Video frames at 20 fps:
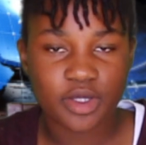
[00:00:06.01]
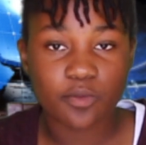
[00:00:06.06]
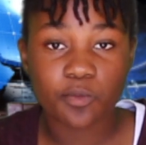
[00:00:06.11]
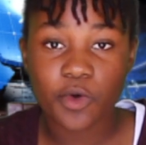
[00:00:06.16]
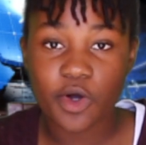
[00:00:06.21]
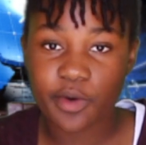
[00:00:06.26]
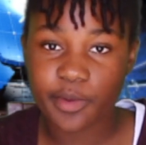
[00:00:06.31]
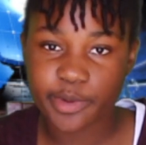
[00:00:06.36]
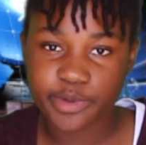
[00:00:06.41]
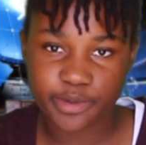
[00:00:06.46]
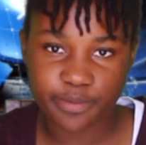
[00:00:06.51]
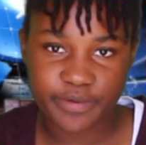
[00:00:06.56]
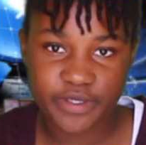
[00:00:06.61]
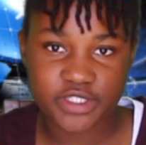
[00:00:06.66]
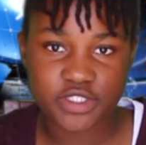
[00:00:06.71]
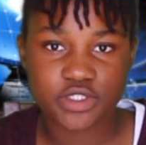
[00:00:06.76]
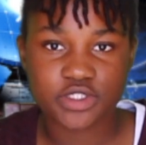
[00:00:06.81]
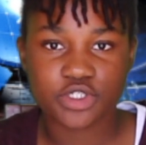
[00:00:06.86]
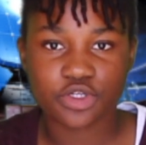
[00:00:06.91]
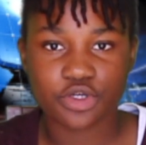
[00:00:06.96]
welcome to
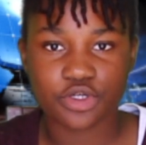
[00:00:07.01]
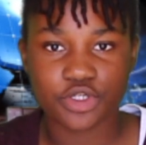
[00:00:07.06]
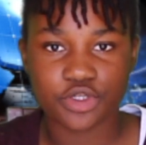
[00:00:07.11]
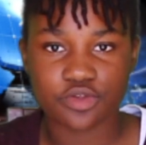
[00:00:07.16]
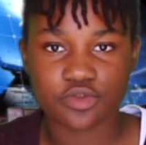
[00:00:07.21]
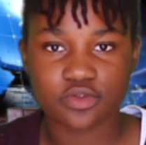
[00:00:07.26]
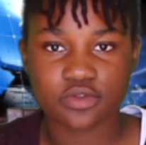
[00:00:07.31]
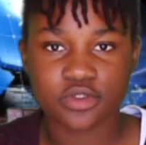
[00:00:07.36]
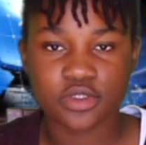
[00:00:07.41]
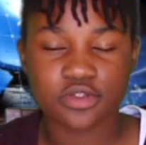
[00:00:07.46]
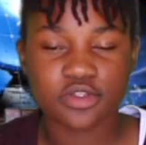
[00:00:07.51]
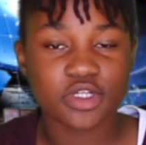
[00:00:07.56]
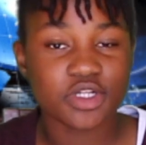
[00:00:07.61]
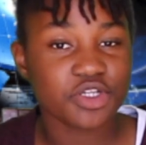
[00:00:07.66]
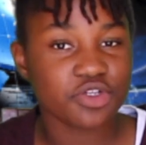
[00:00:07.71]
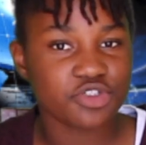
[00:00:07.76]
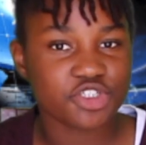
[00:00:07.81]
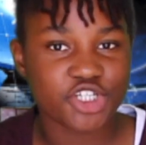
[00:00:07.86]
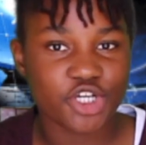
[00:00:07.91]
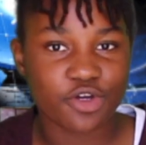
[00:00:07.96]
B2Zero News, the
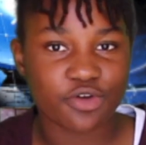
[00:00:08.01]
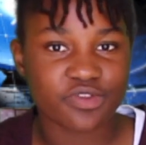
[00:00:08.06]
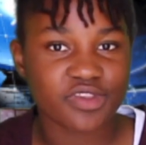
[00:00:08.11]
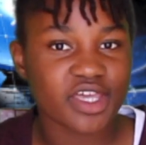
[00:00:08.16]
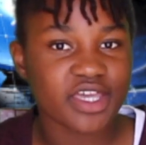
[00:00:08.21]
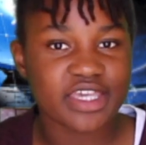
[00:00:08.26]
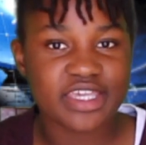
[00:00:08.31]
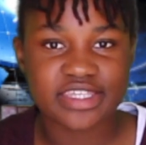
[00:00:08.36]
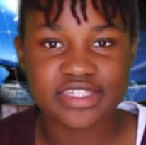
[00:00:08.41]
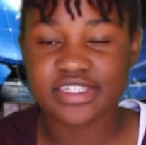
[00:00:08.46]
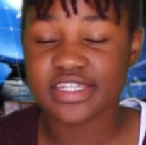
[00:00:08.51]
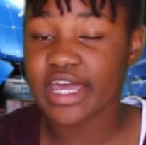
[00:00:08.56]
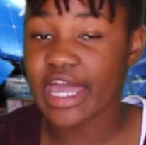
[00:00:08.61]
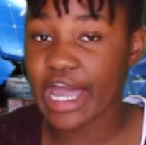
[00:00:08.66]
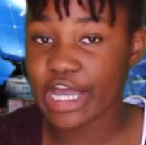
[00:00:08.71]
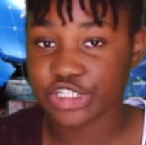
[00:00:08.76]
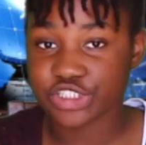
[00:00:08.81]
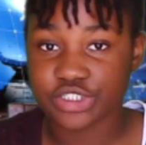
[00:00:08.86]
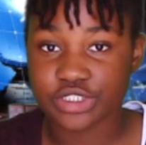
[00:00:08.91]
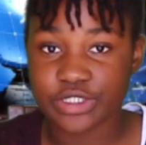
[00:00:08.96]
new show that isn't
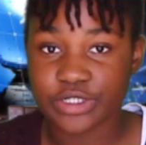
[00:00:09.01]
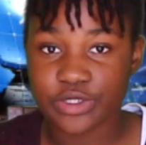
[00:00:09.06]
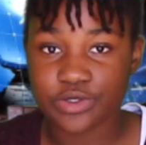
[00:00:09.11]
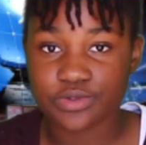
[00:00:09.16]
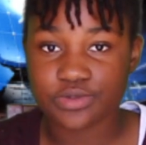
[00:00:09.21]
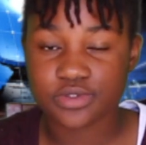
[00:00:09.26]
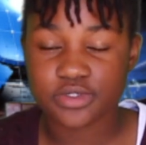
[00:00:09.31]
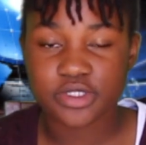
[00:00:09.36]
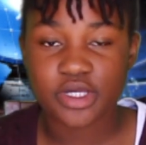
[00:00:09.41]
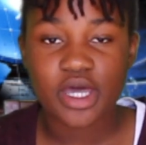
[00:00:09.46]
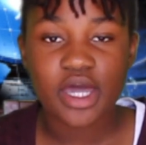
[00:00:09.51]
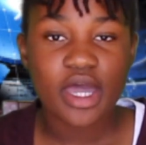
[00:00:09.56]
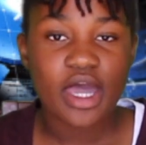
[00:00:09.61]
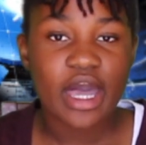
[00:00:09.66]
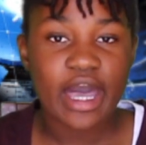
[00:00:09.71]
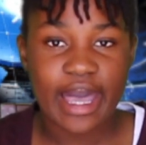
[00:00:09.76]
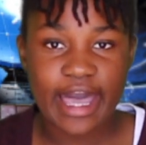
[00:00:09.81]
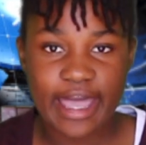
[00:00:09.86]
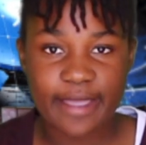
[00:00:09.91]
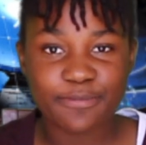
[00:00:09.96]
actually news.
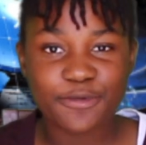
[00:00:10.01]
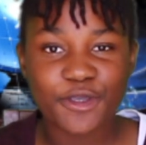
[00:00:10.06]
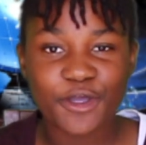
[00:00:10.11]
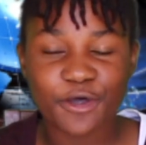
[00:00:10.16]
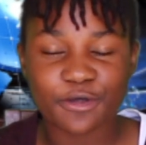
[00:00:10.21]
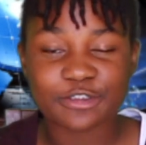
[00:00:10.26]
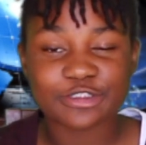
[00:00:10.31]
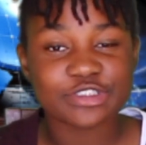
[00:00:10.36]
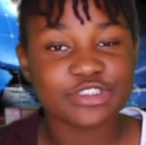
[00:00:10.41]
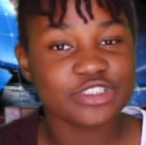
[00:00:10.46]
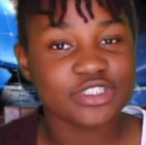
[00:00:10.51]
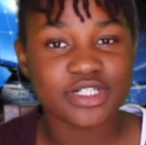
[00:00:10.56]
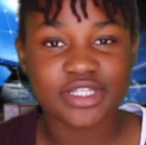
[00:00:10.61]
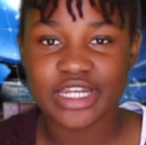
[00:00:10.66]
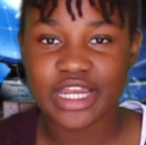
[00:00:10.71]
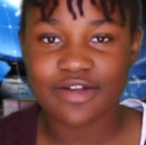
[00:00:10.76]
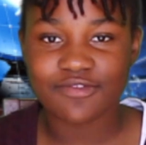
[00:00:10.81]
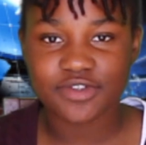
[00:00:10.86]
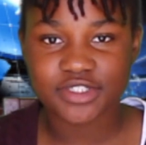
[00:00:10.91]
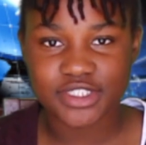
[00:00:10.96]
I'm your host, Julie
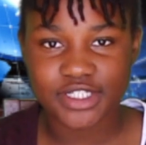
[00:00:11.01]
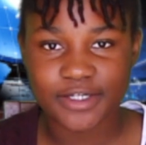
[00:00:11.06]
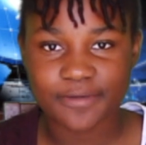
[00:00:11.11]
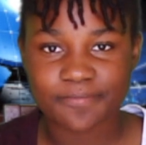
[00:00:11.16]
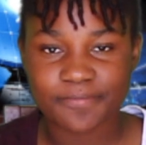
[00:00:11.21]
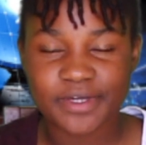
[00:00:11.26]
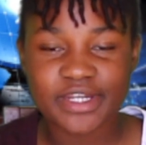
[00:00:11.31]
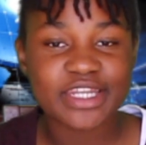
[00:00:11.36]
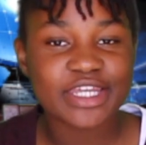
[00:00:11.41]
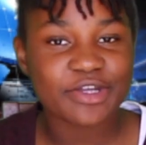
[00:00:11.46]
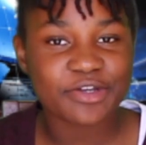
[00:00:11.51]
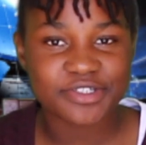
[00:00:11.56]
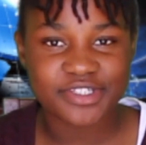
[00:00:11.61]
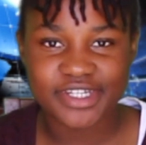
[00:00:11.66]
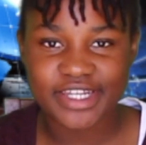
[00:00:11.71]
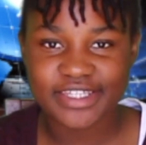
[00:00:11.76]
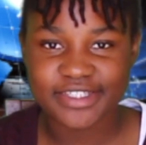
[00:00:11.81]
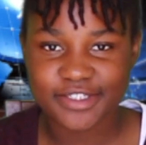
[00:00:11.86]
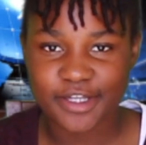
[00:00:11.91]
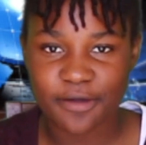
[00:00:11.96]
Navalzine, and here are
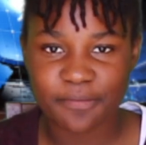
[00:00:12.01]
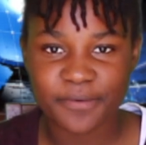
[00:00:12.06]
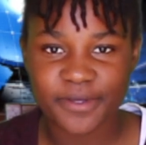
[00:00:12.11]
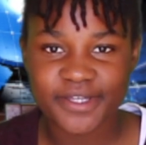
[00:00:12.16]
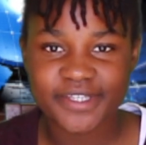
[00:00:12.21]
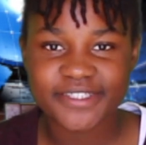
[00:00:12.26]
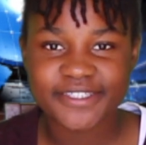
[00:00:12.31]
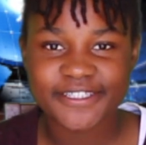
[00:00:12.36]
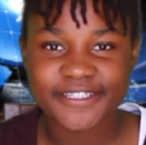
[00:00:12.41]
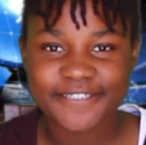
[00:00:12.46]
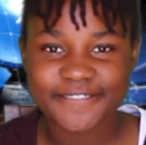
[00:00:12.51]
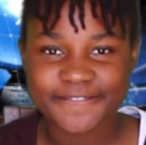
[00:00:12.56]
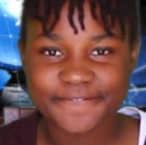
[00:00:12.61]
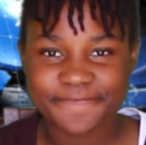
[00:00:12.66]
today's topics.